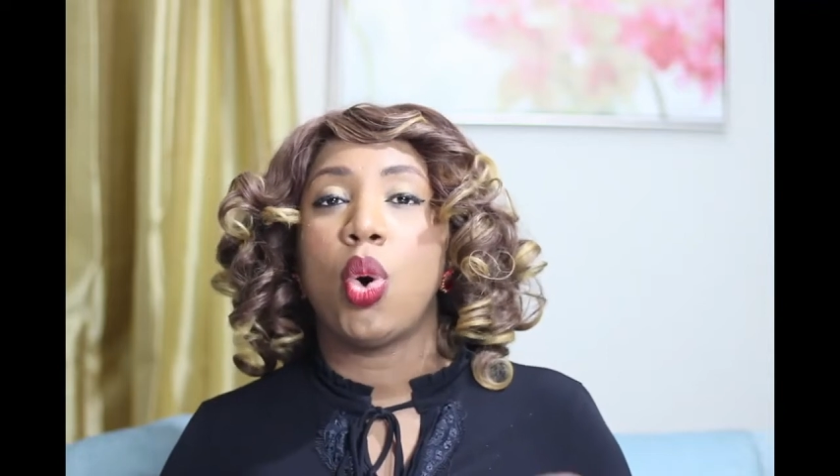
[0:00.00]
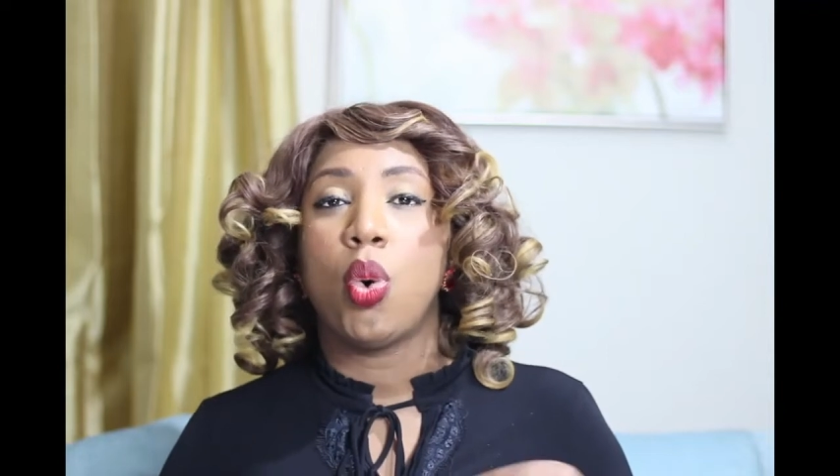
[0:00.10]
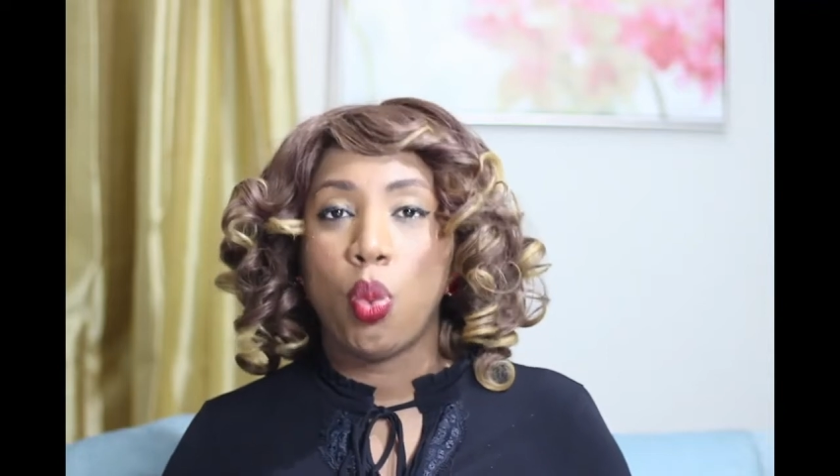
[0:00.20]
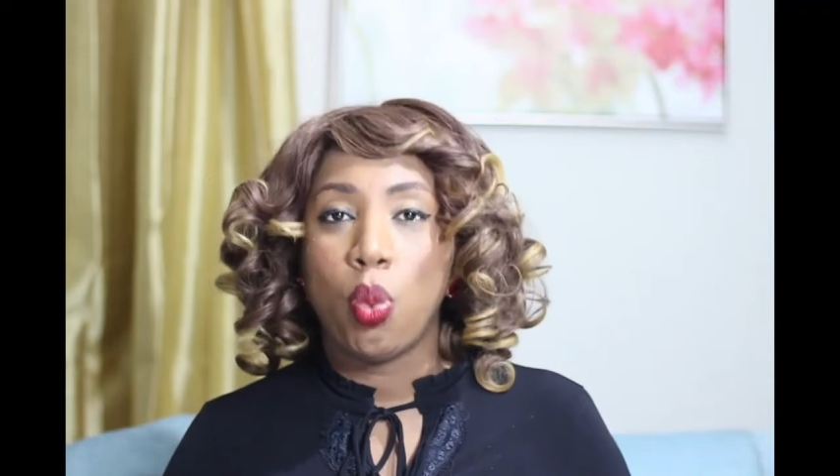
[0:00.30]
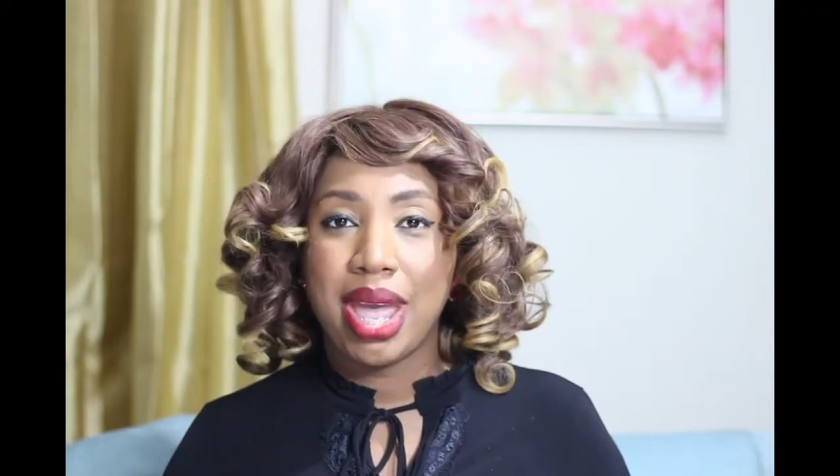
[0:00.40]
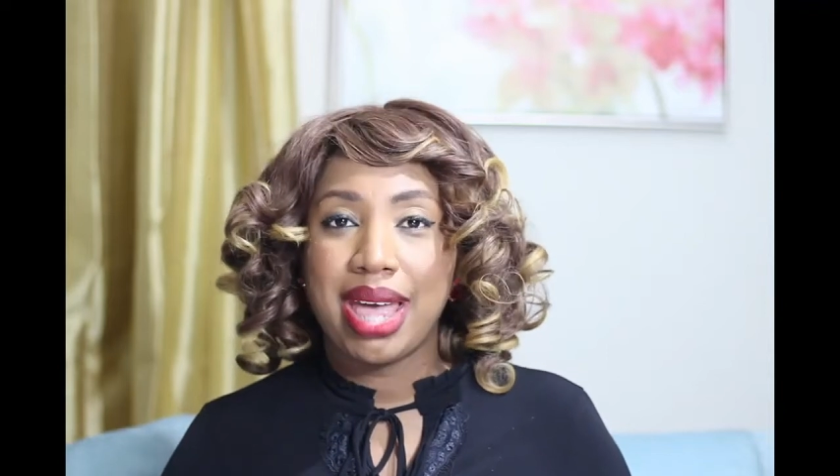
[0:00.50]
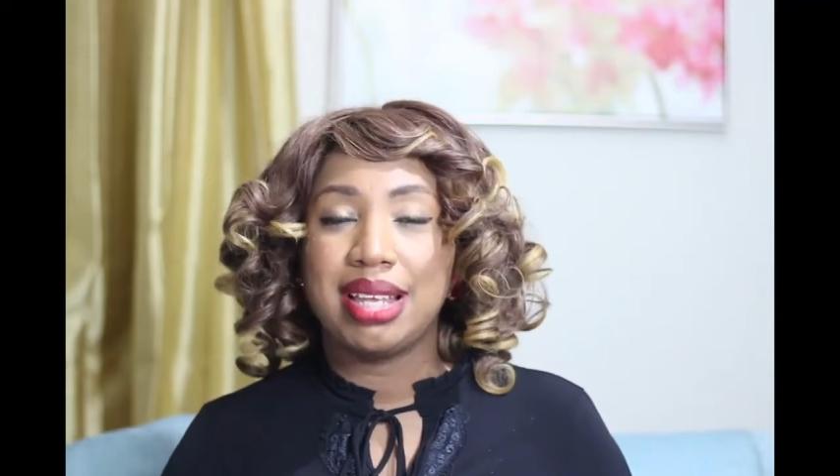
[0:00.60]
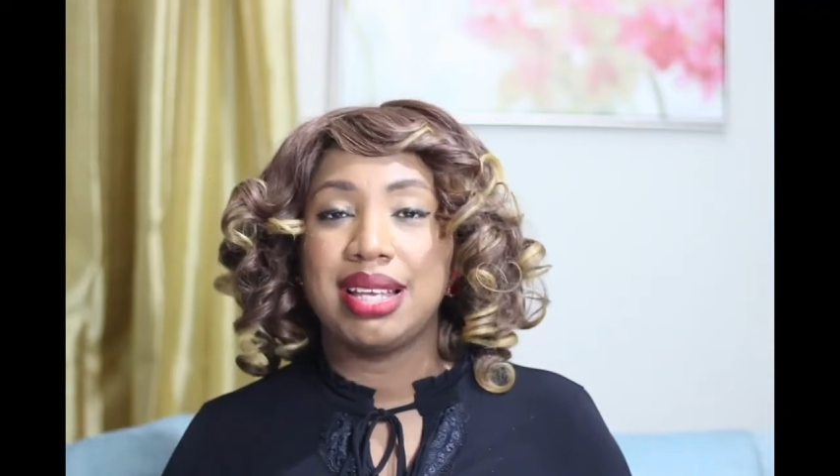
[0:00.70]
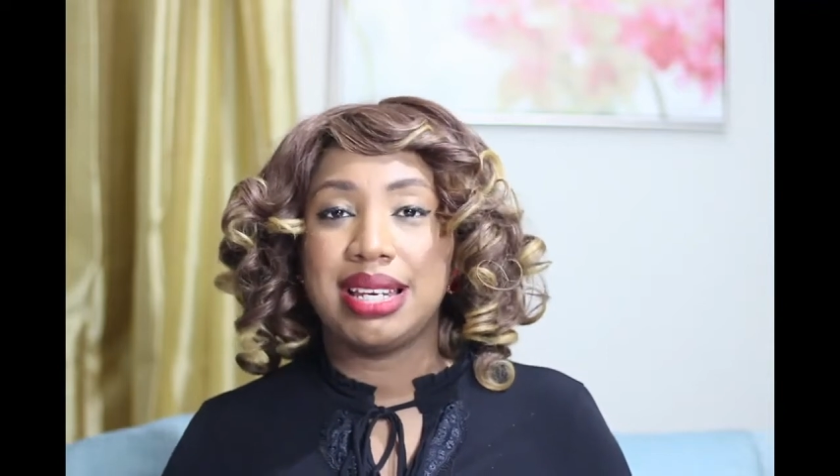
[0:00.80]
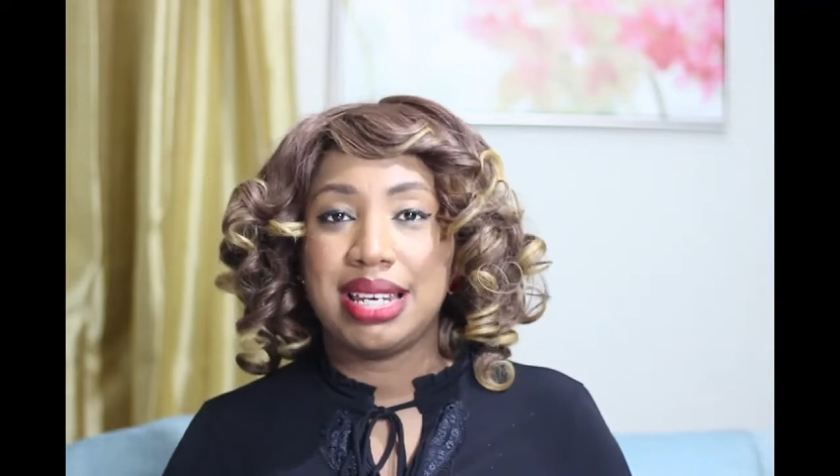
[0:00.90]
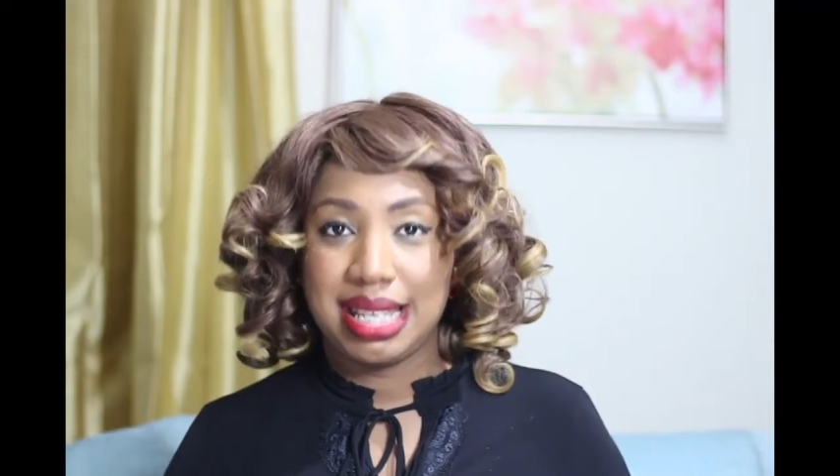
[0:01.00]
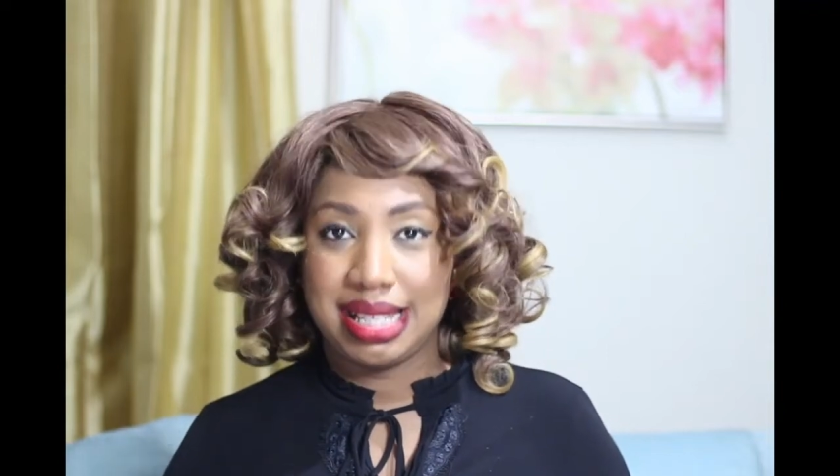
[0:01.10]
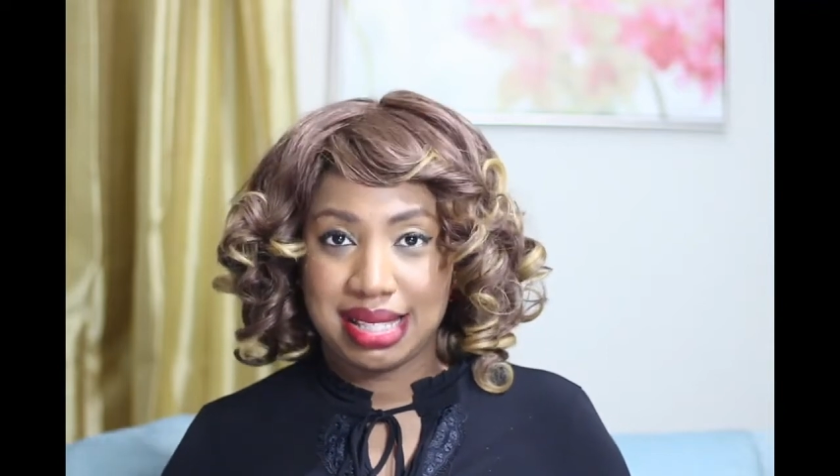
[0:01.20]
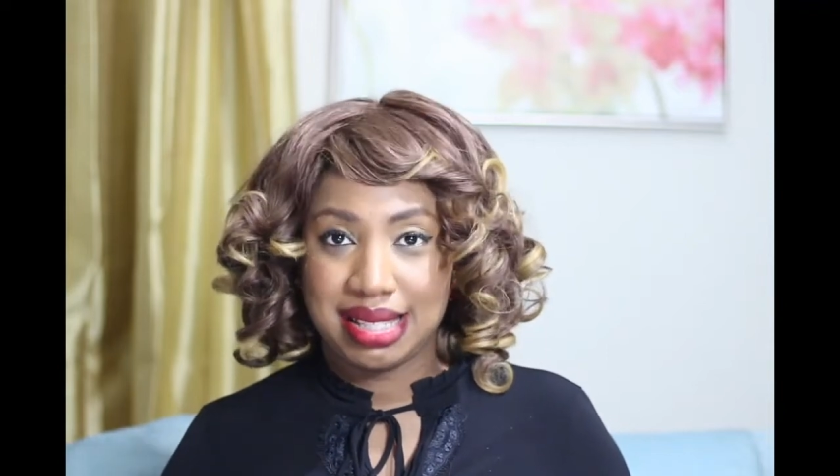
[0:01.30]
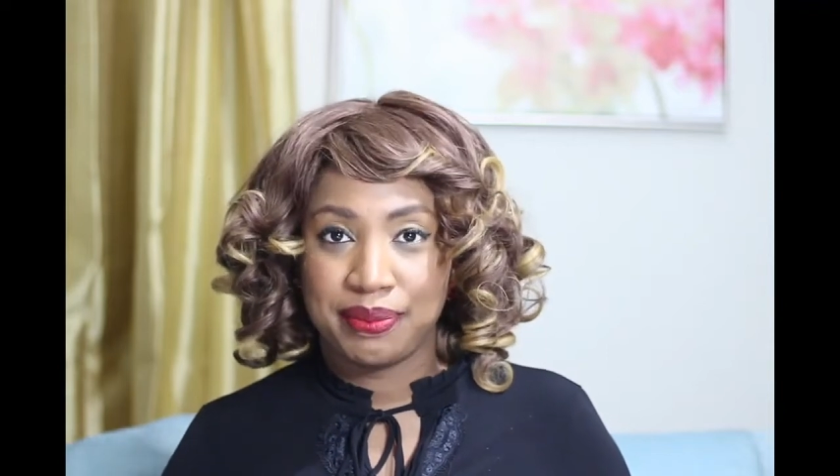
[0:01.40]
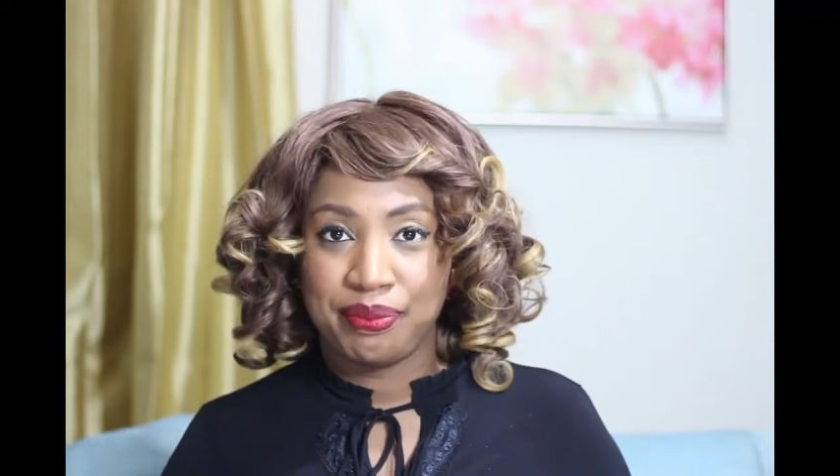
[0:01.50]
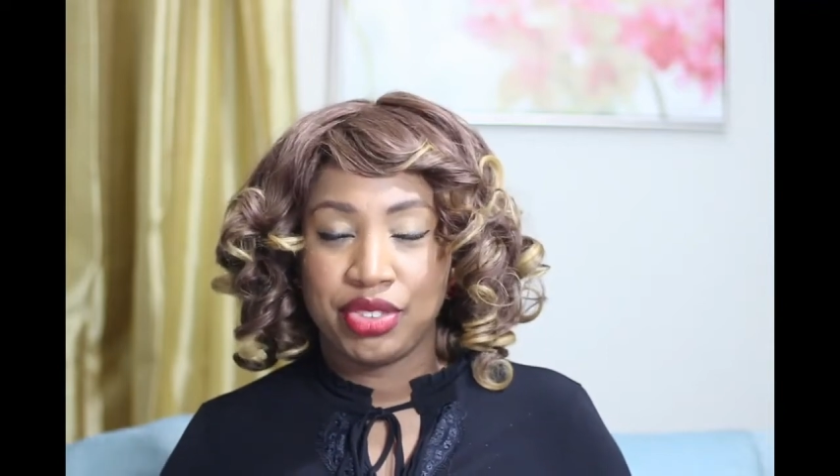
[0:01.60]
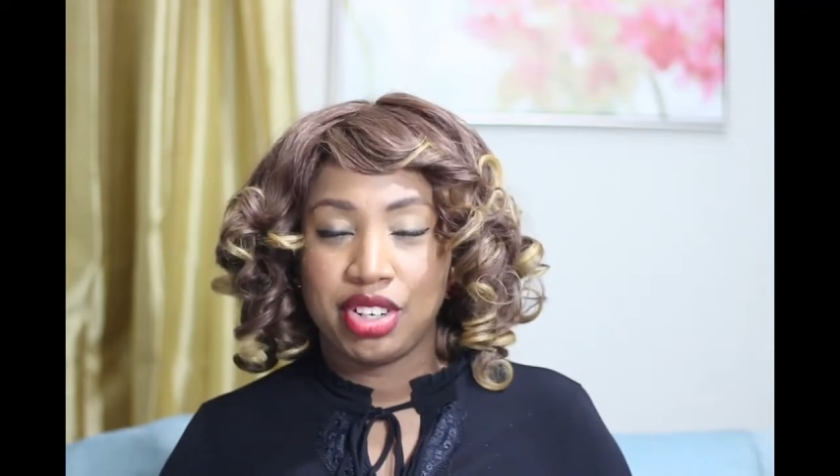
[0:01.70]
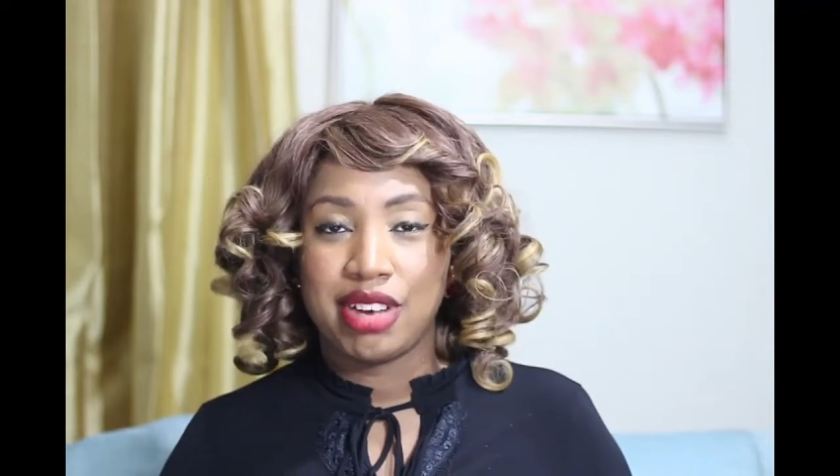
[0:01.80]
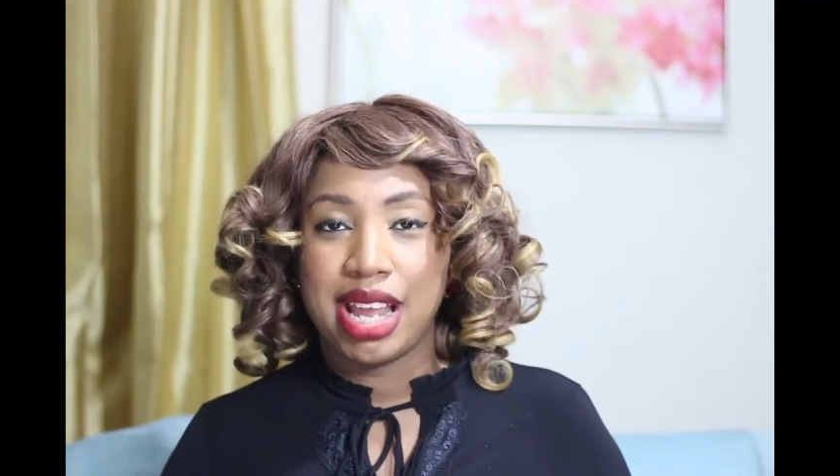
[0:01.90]
well lit,
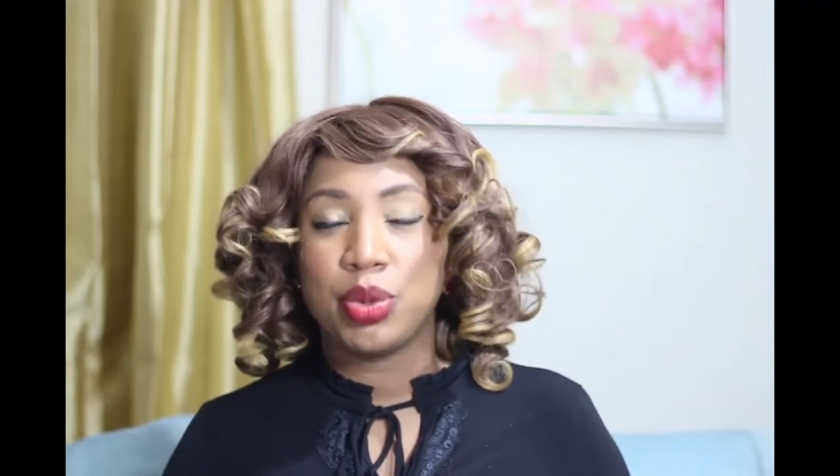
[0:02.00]
right?